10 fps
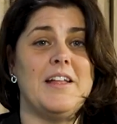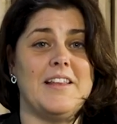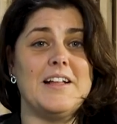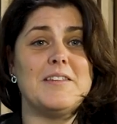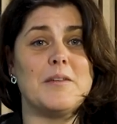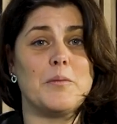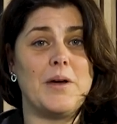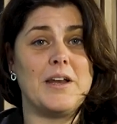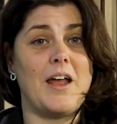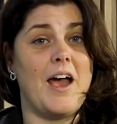That's
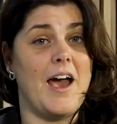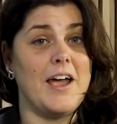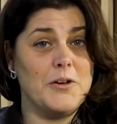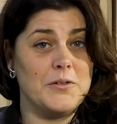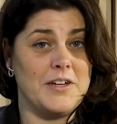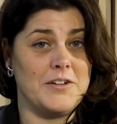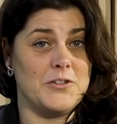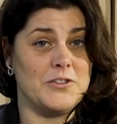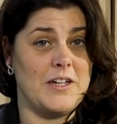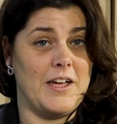when I don't
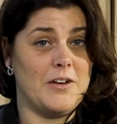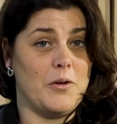understand,